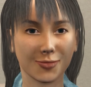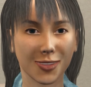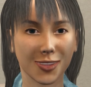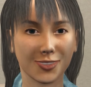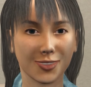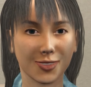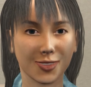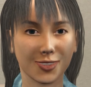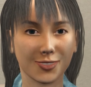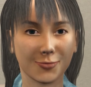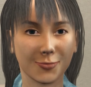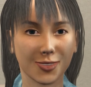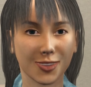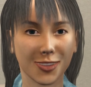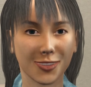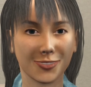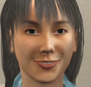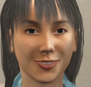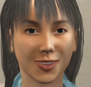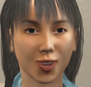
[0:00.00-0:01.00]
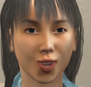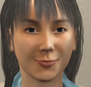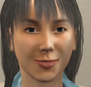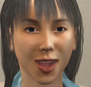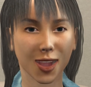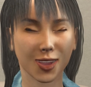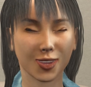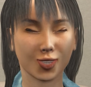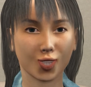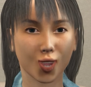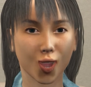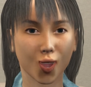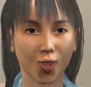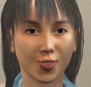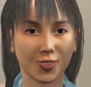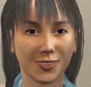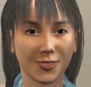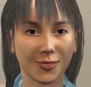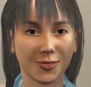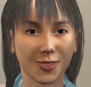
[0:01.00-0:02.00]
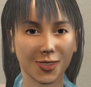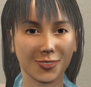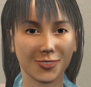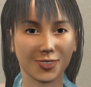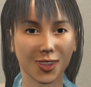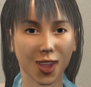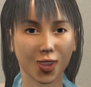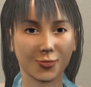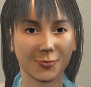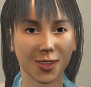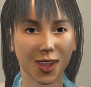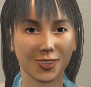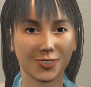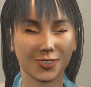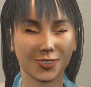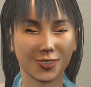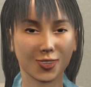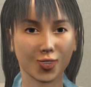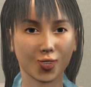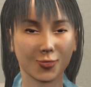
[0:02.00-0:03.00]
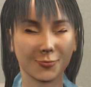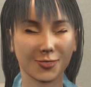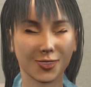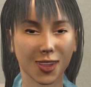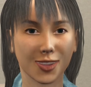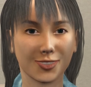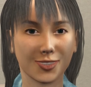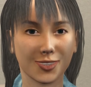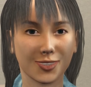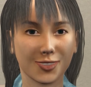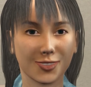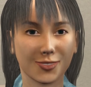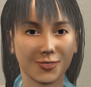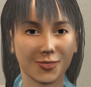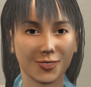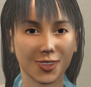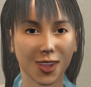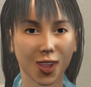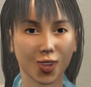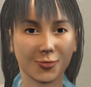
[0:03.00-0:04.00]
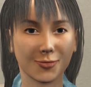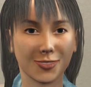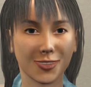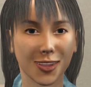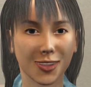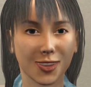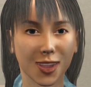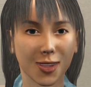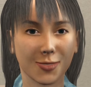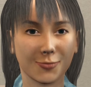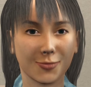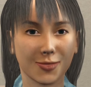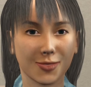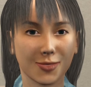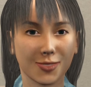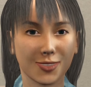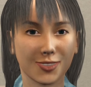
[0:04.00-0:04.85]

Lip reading: As this molecular model shows, the carboxyl group consists of a carbon atom,